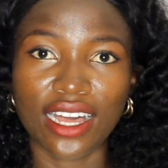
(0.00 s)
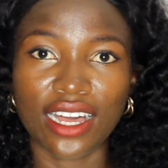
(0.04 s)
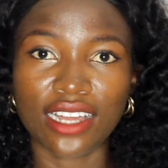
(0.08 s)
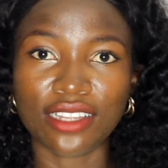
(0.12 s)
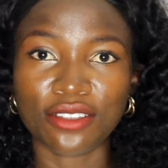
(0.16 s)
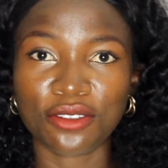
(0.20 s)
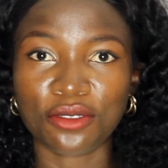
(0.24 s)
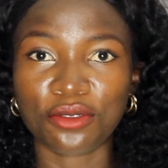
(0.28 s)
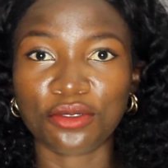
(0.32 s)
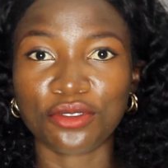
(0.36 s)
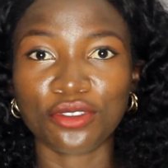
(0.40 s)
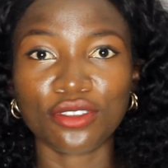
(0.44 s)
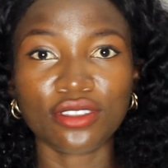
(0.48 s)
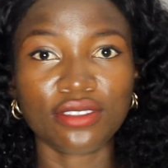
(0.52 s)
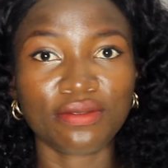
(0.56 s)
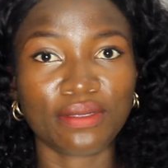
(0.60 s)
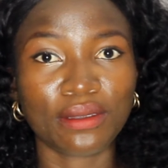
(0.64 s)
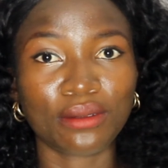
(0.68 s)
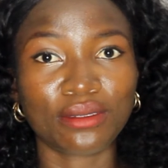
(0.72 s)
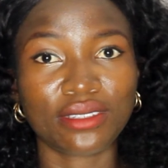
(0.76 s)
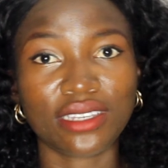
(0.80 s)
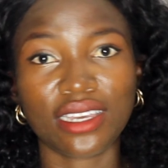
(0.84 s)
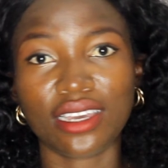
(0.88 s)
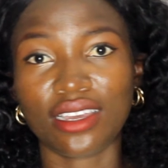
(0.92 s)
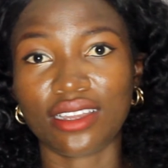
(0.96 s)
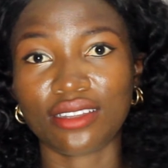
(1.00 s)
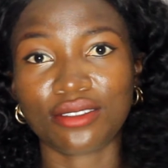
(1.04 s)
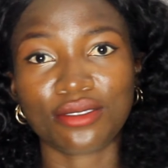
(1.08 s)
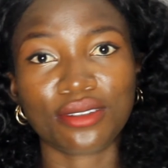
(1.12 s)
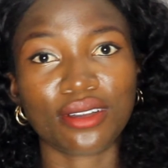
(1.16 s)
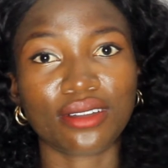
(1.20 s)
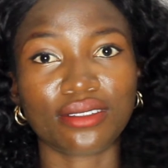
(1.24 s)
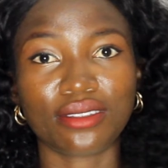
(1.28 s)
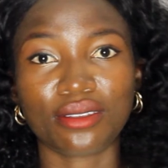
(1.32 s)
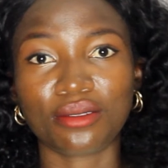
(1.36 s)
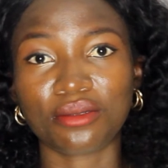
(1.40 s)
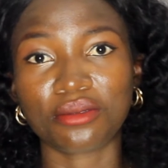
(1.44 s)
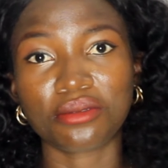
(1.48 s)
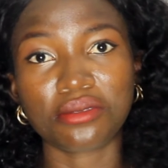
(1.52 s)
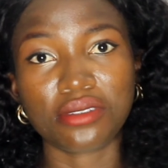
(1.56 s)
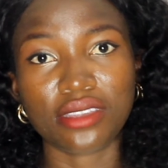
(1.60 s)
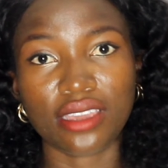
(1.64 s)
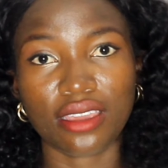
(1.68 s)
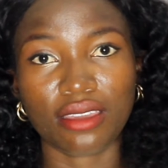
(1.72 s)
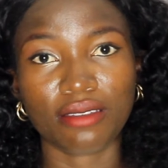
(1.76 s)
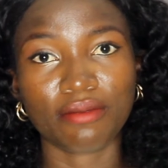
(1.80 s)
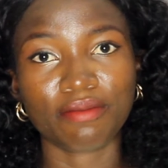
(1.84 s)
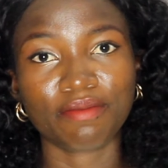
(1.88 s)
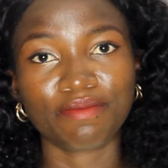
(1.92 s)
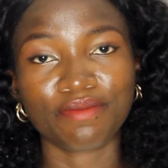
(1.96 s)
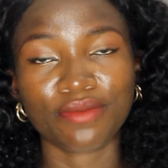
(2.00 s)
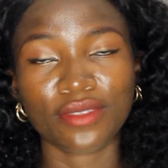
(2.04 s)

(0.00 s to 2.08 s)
and you'll just feel tired throughout the whole day.